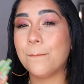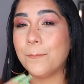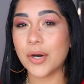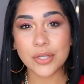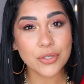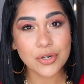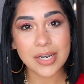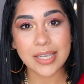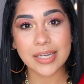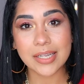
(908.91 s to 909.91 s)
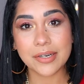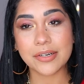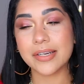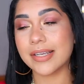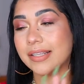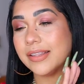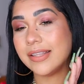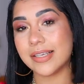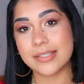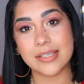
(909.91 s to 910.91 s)
but you don't like glitter,
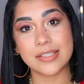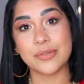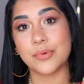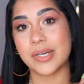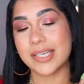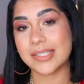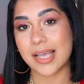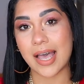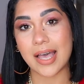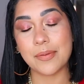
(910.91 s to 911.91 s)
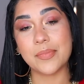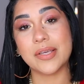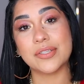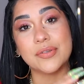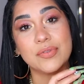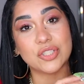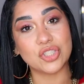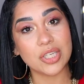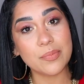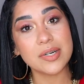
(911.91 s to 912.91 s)
this is where it's at, because of the
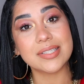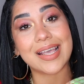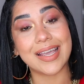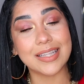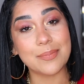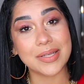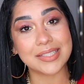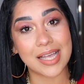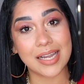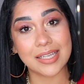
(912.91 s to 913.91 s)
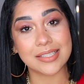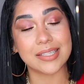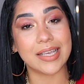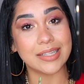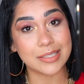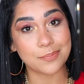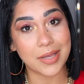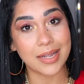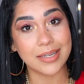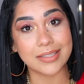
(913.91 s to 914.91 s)
shimmers and the metallics in this
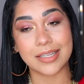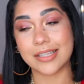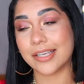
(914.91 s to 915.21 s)
palette.